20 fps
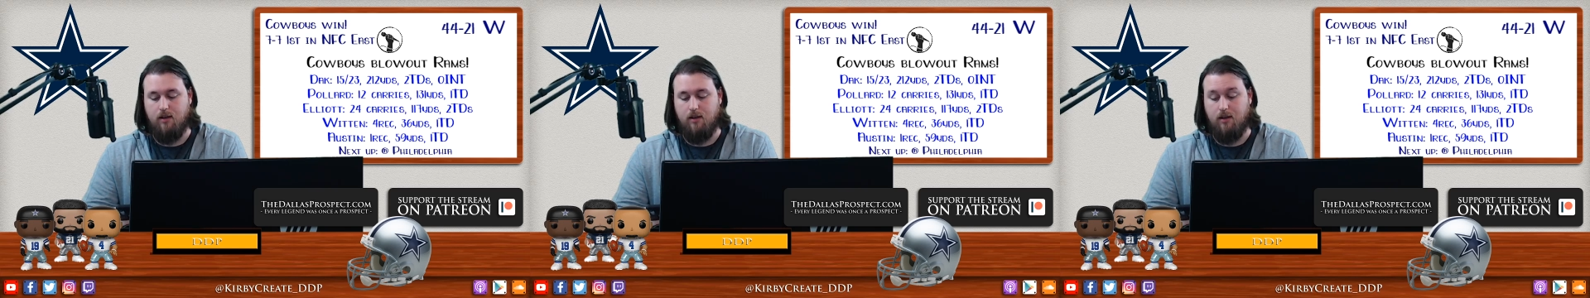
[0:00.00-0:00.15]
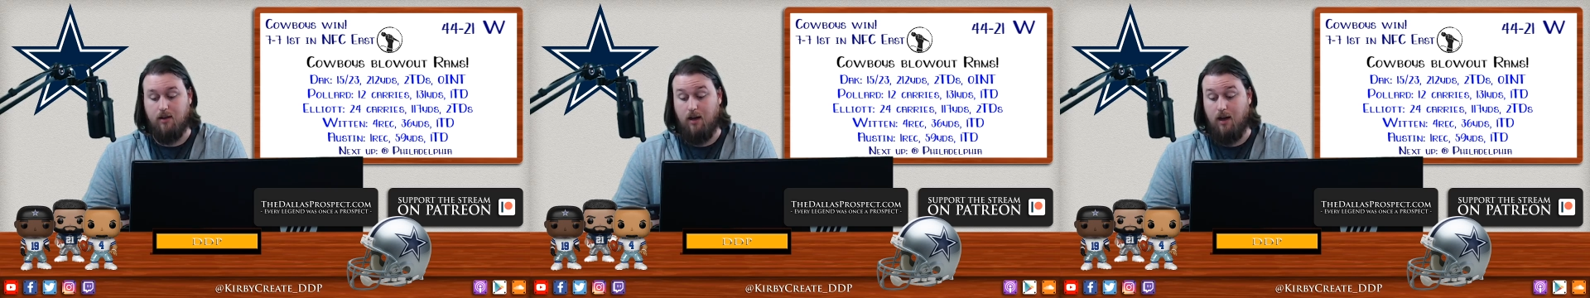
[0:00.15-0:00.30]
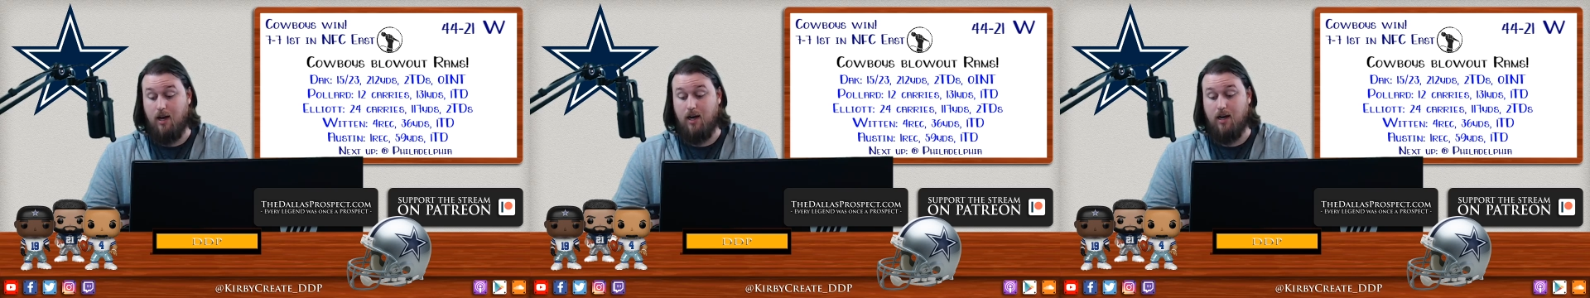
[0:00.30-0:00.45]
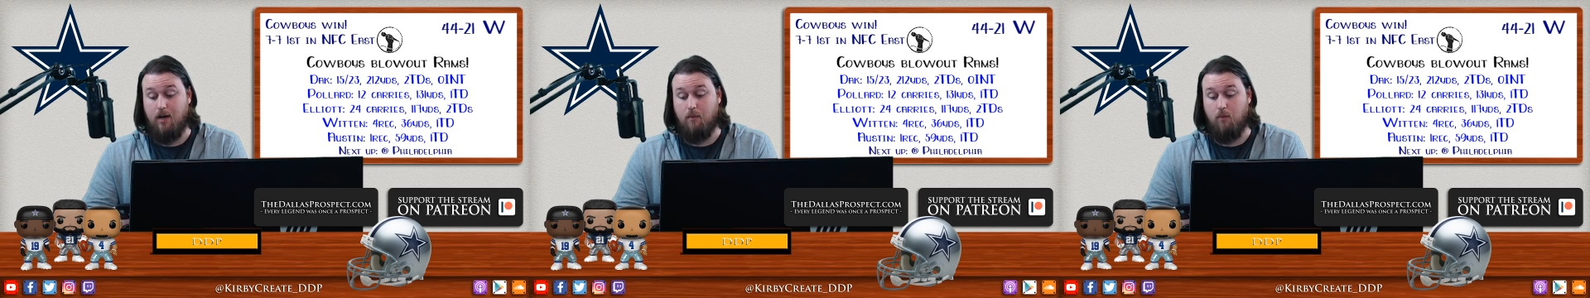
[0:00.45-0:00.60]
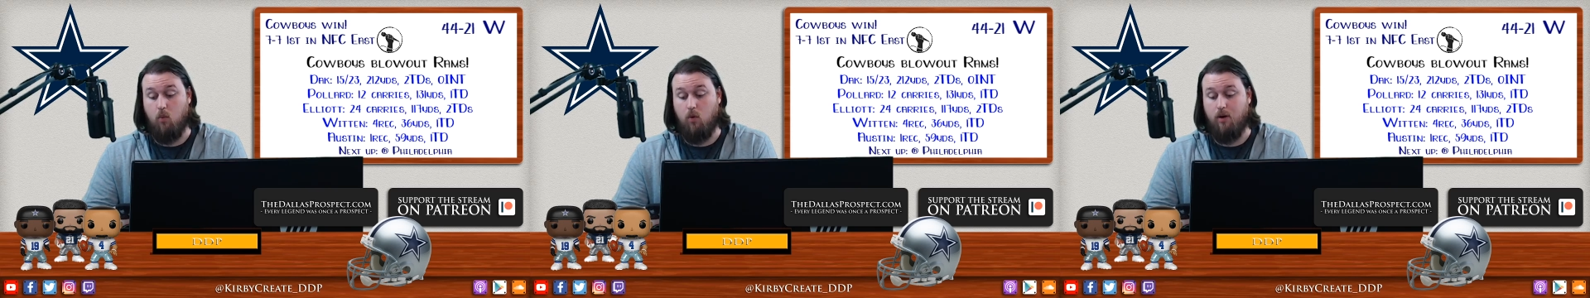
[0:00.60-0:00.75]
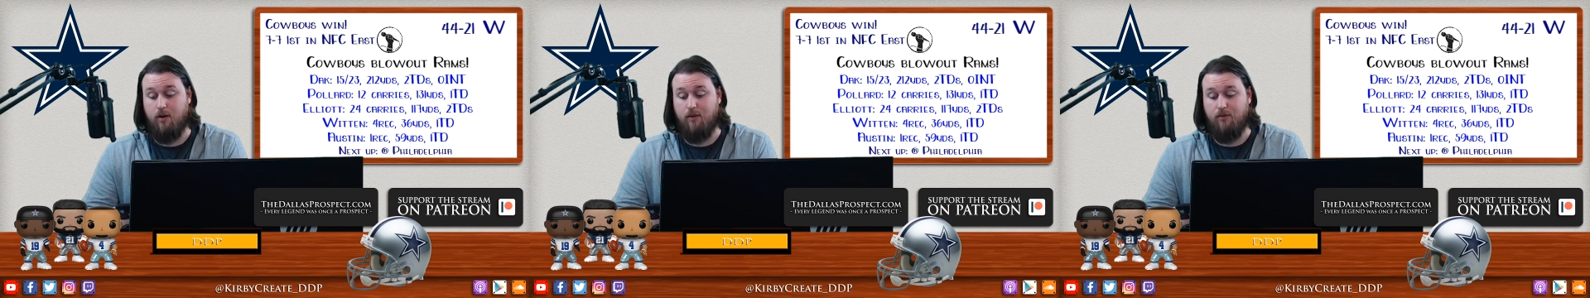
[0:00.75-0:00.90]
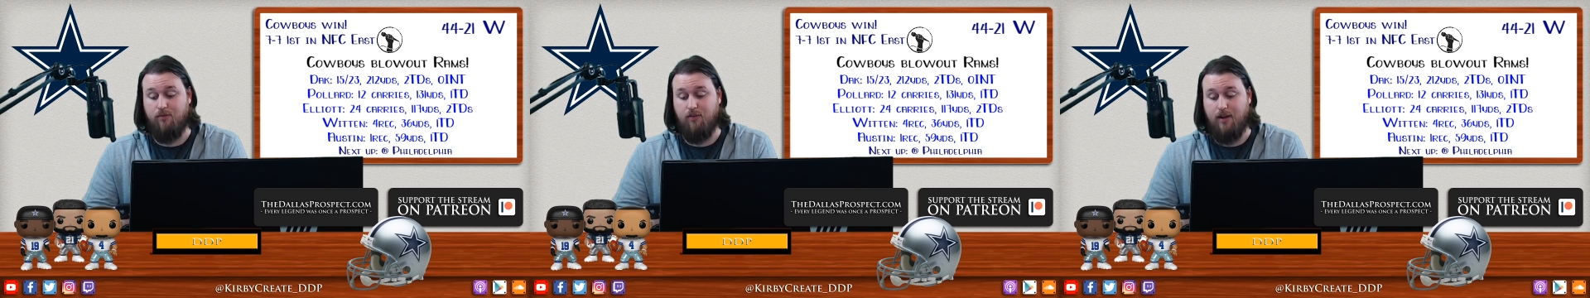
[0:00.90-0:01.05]
Cobb
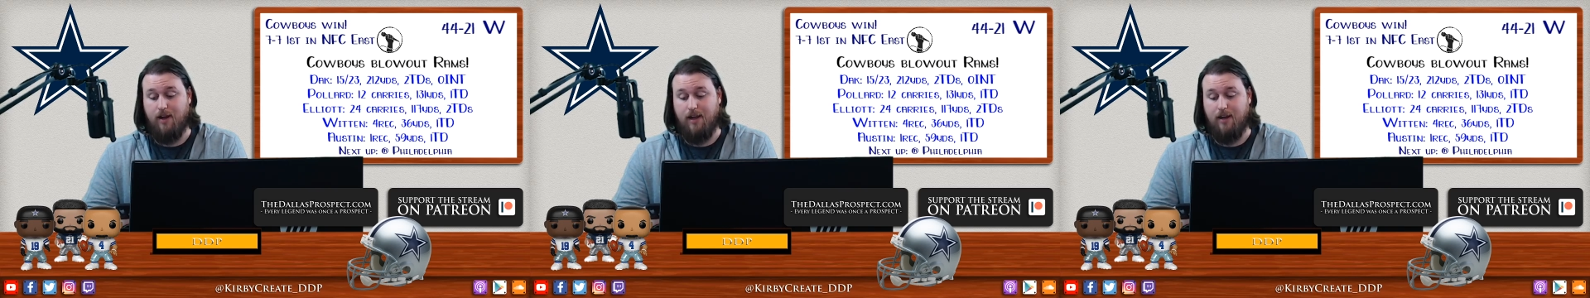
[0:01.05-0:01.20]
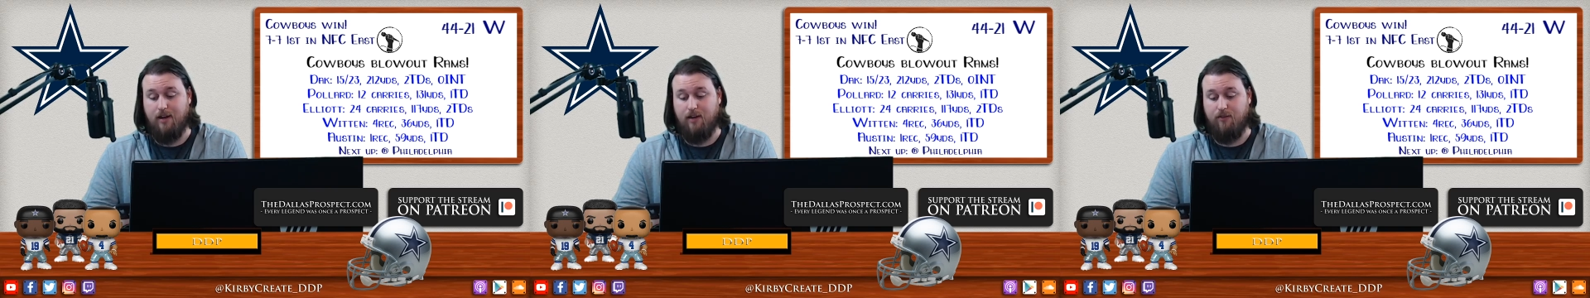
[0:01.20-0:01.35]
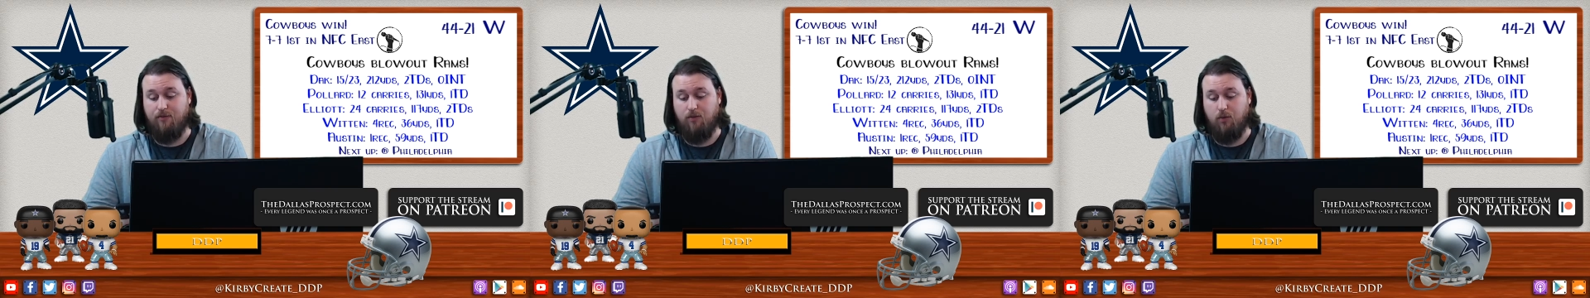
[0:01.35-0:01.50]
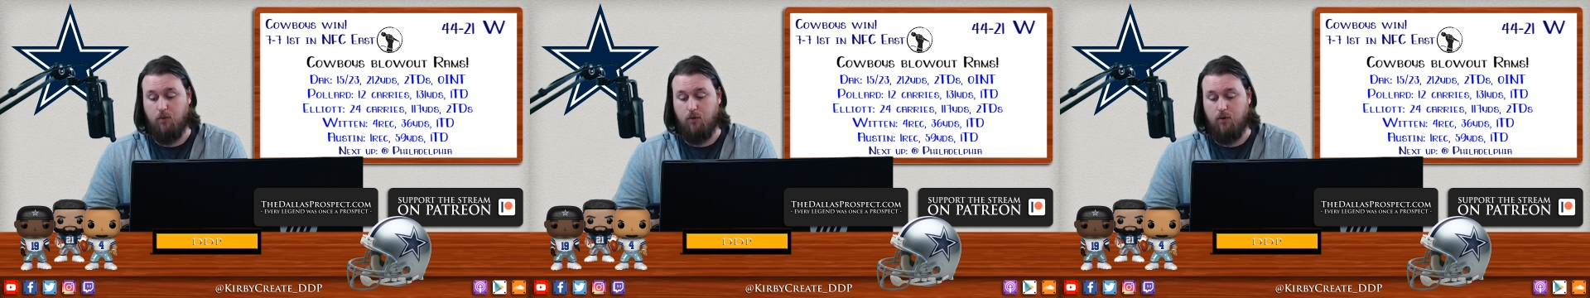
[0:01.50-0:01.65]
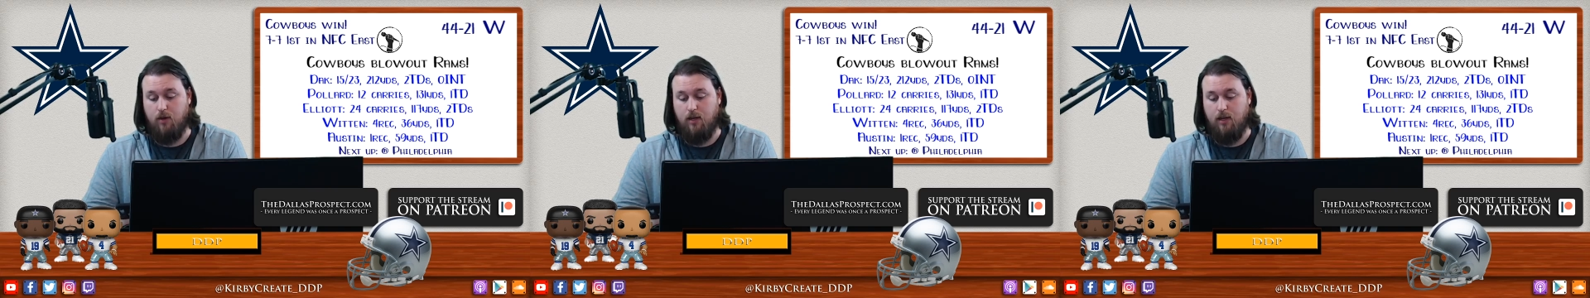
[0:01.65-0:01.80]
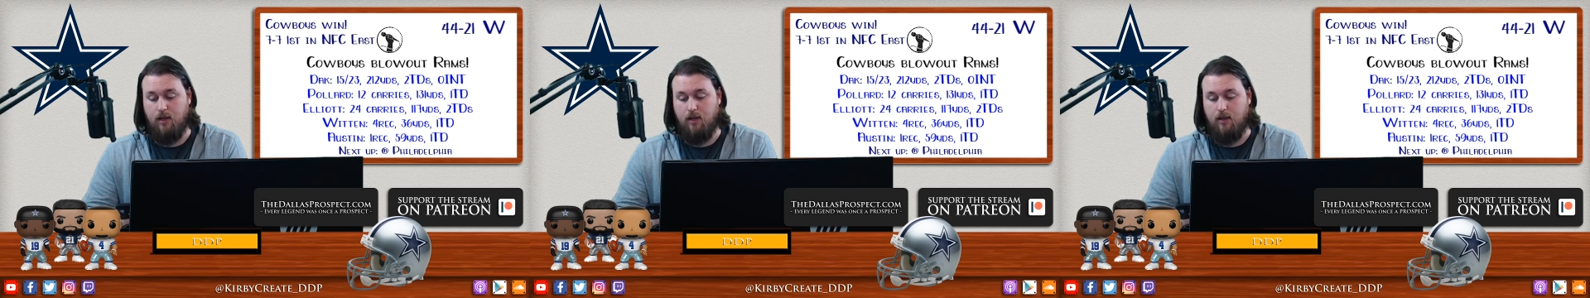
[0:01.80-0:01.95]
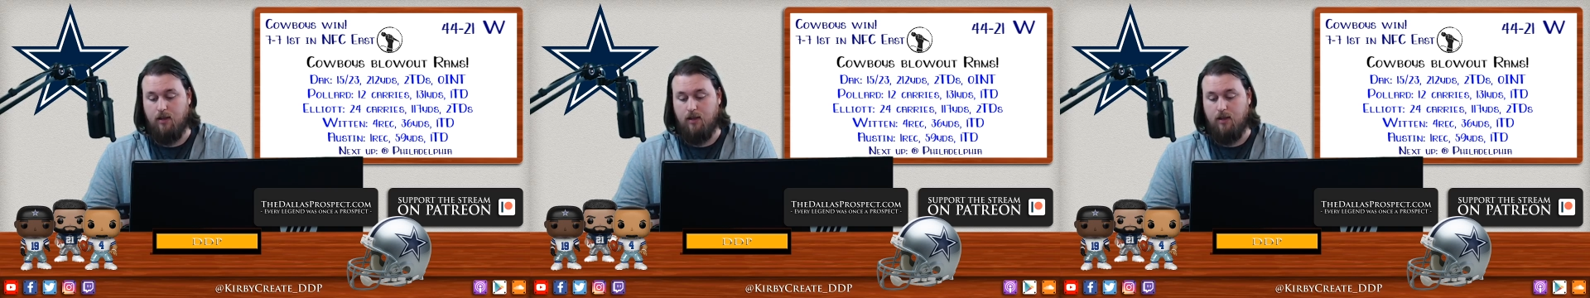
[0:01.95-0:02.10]
1 for
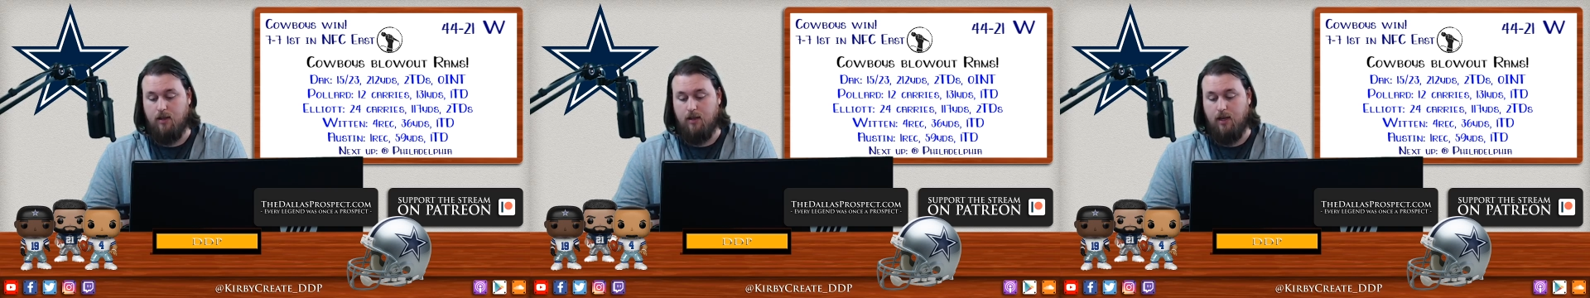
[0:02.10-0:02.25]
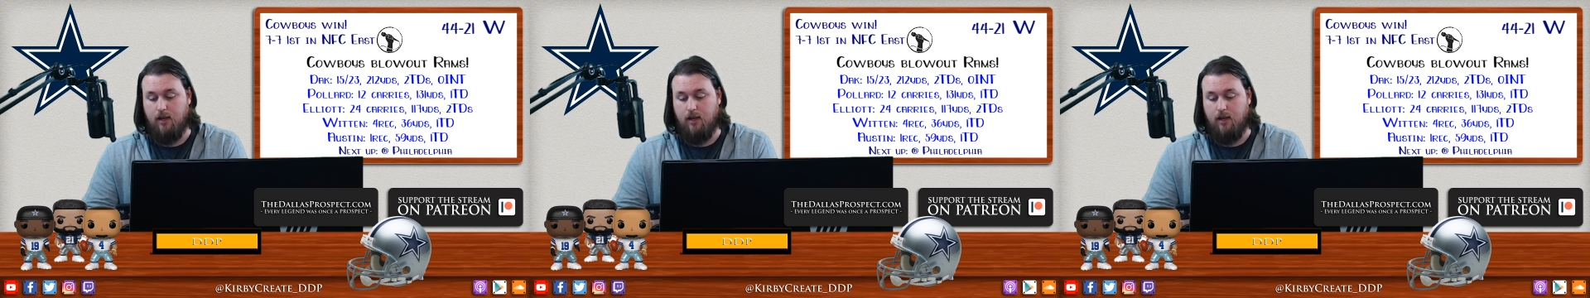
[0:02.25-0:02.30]
-3,